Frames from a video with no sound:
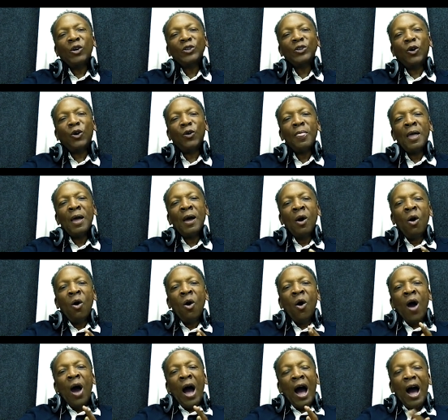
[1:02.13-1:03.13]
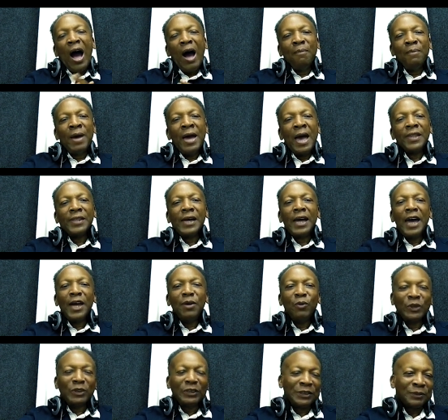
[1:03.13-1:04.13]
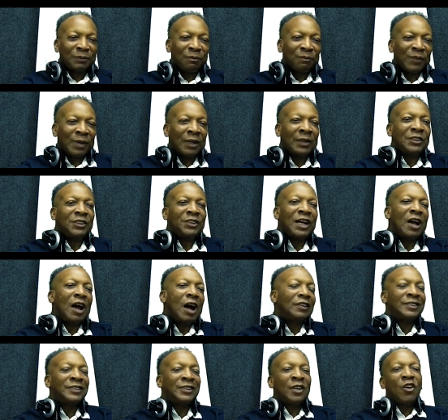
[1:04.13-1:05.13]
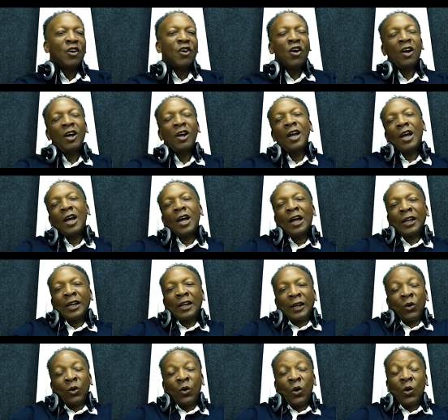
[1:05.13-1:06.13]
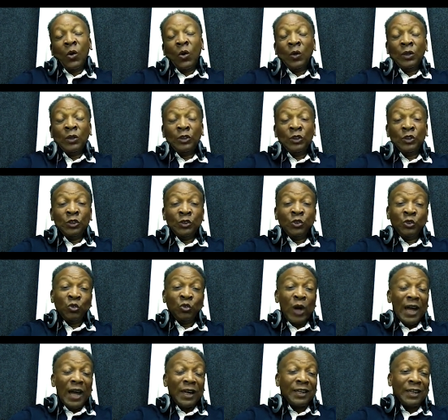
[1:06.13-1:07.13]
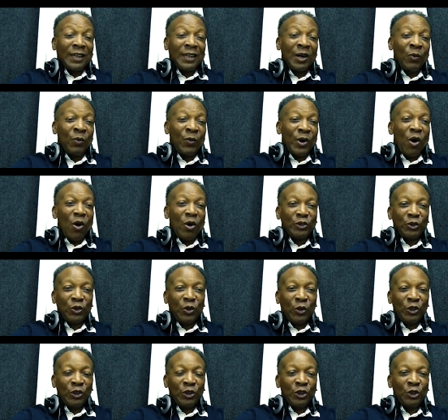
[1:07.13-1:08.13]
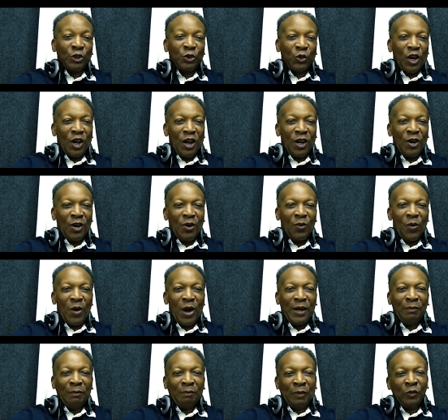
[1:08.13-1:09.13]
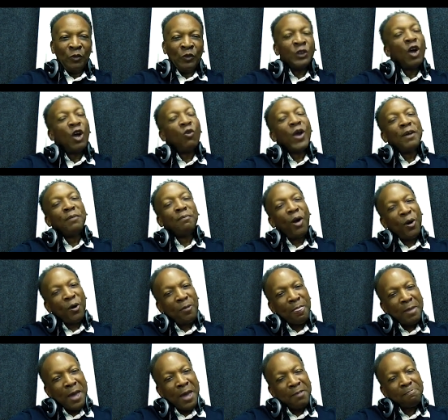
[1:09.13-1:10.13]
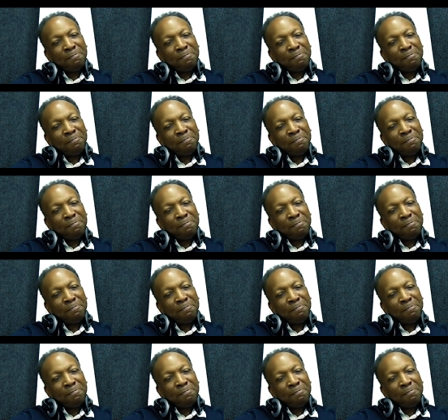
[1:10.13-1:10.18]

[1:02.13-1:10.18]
Also, um, Heather Haywood. Check out her track with also Sugar Rain, Sugar Rainbow.